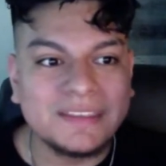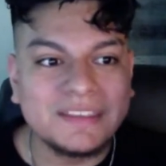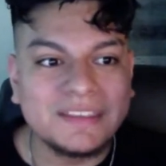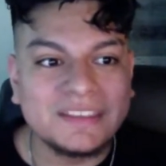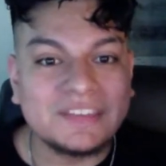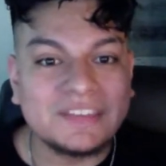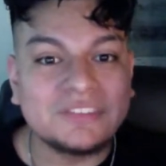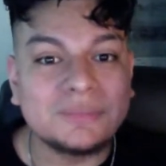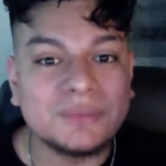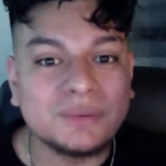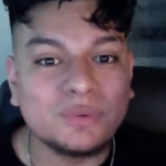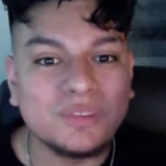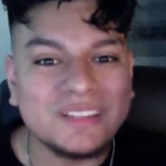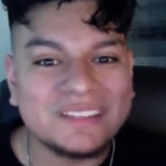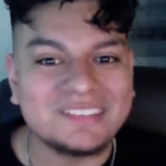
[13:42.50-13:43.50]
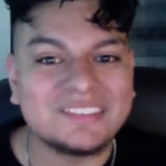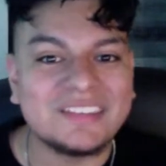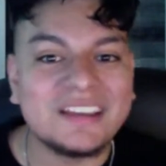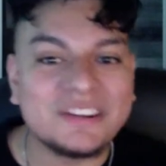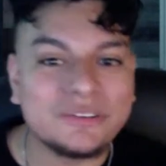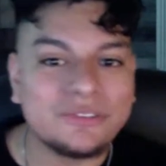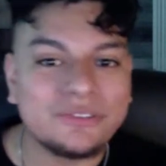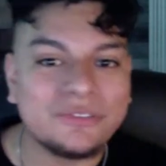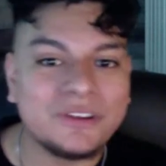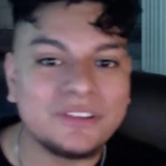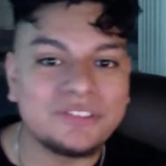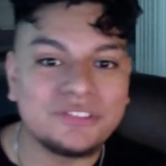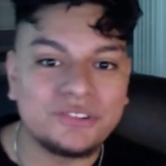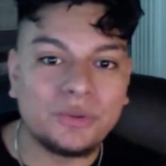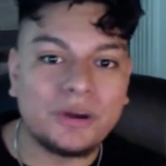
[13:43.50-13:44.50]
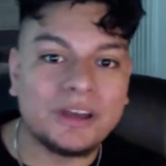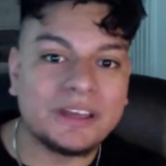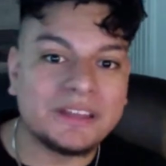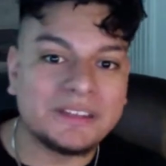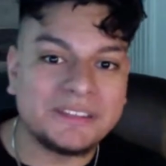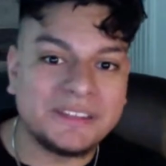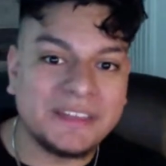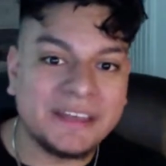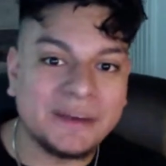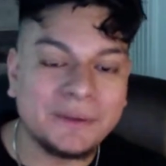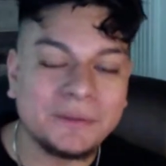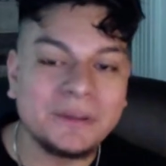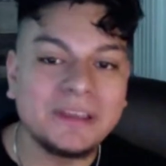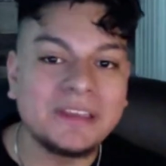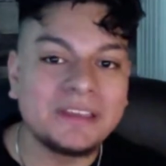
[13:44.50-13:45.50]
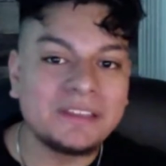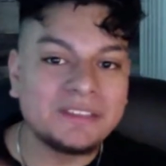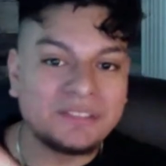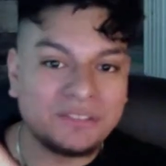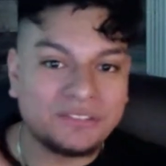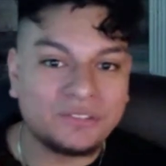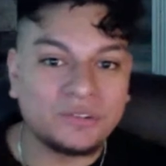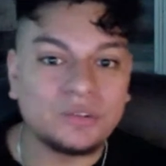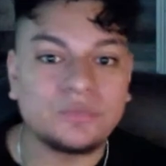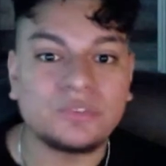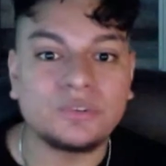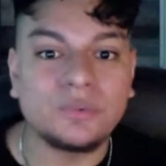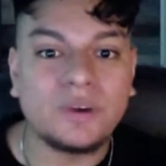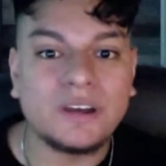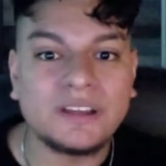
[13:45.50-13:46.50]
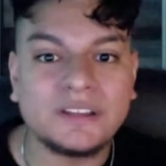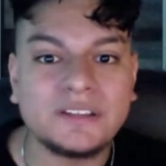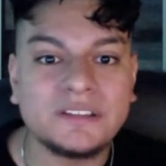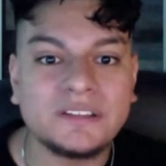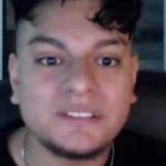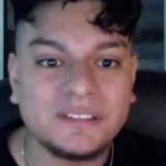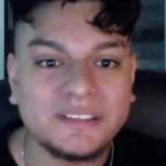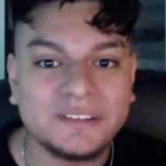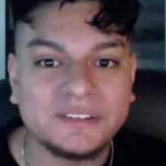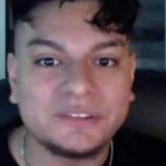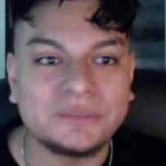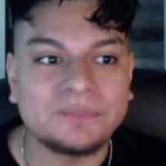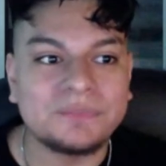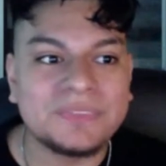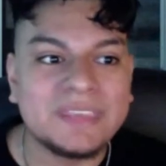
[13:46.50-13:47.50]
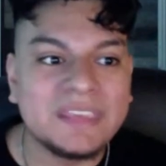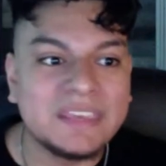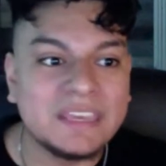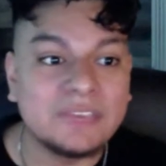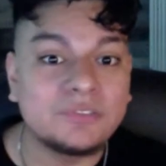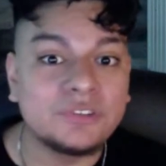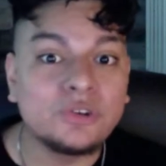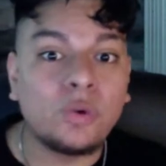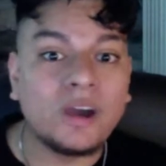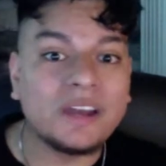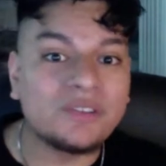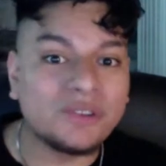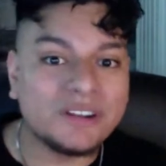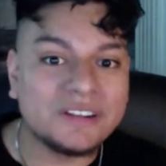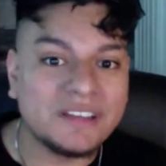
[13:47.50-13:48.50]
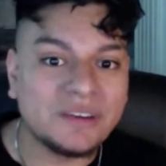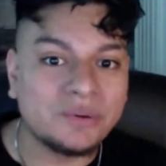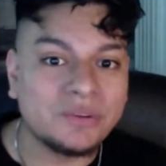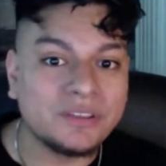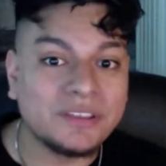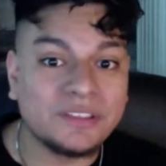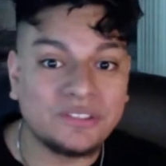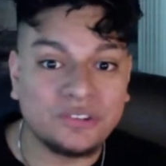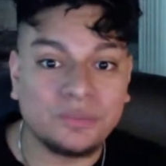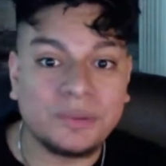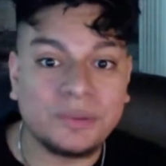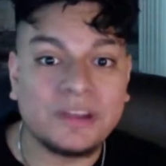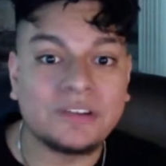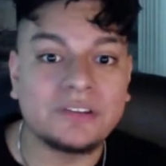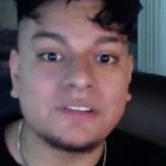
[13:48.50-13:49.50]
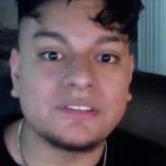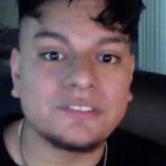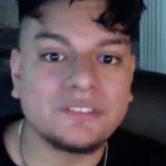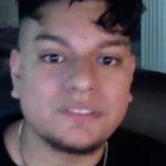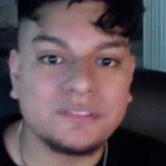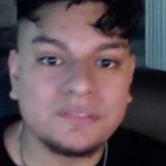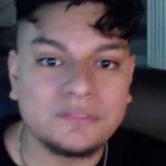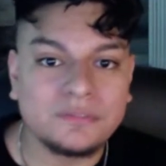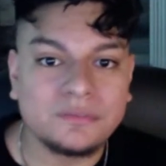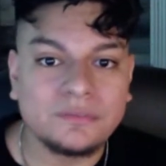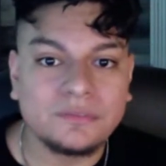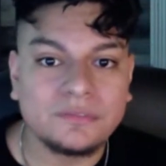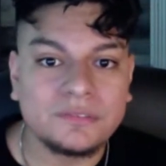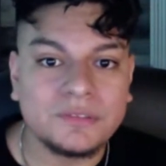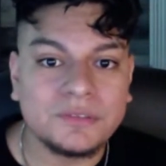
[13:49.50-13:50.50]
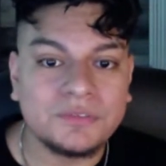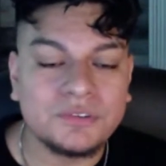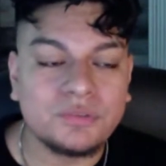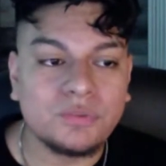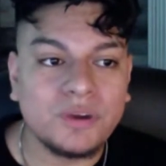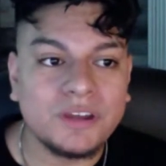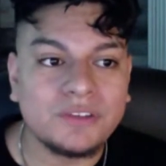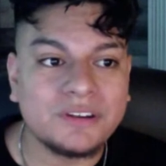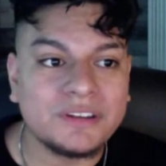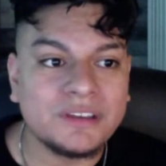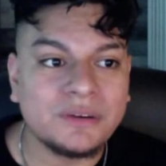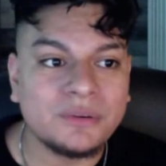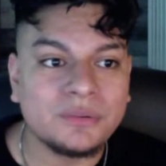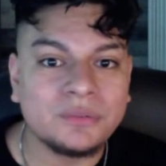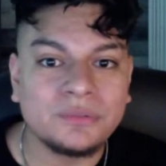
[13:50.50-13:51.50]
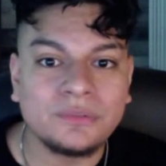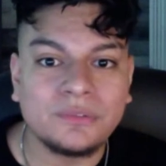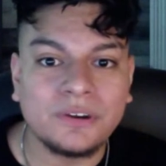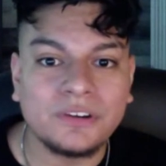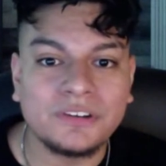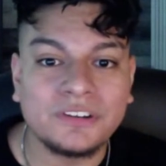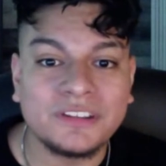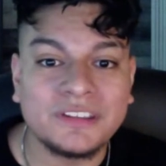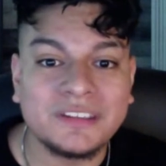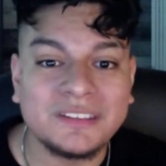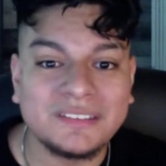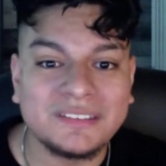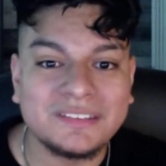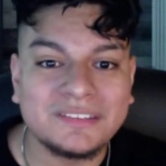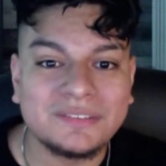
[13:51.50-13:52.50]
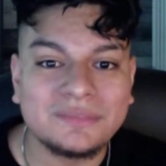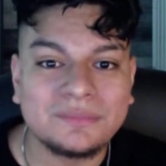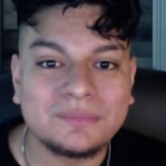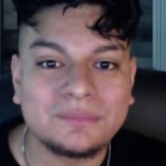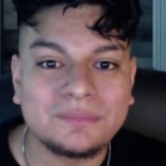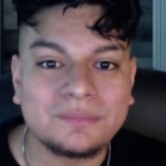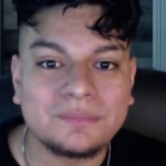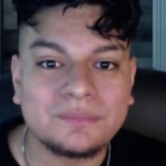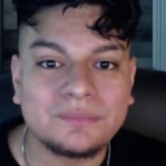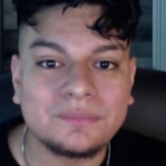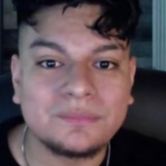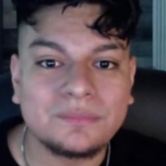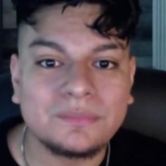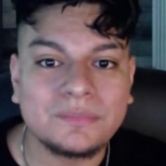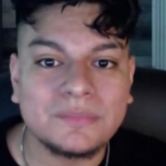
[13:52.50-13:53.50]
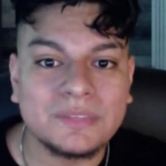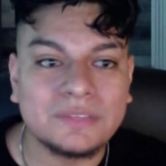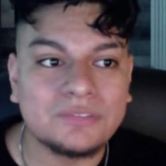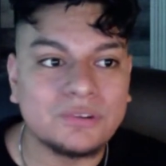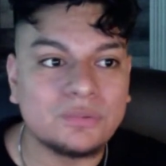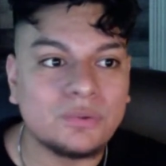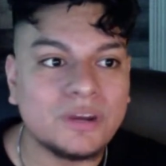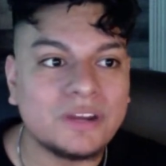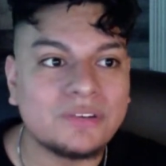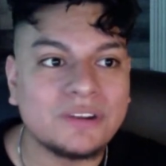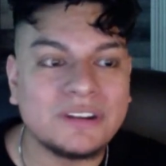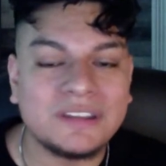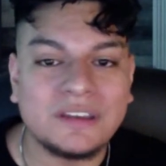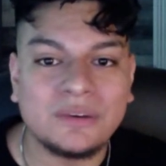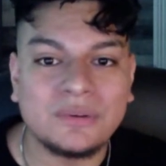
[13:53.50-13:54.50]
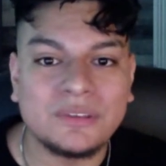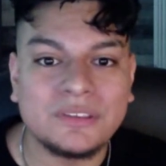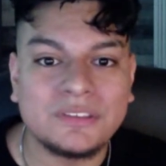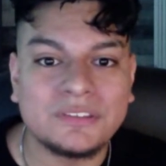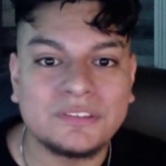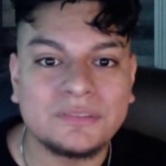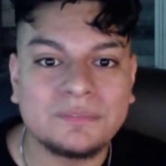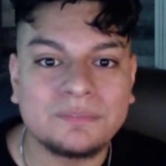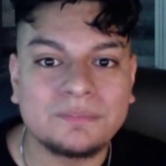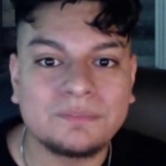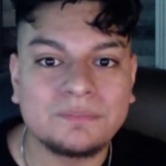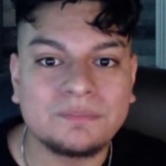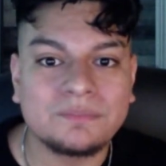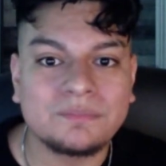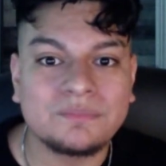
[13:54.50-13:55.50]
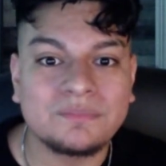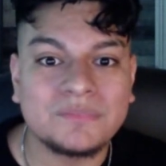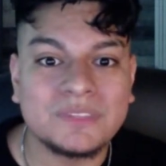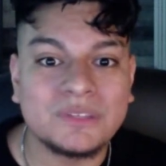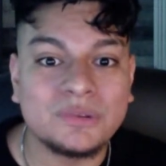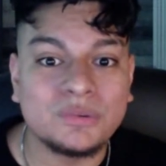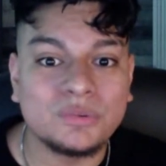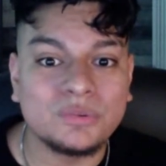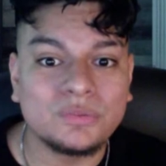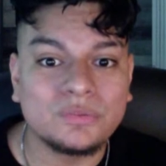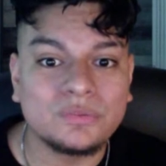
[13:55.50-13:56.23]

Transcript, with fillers: You have to be willing to sacrifice your why now to serve your why later. If your why right now is your parents, if your why right now are your kids, if your why right now is you,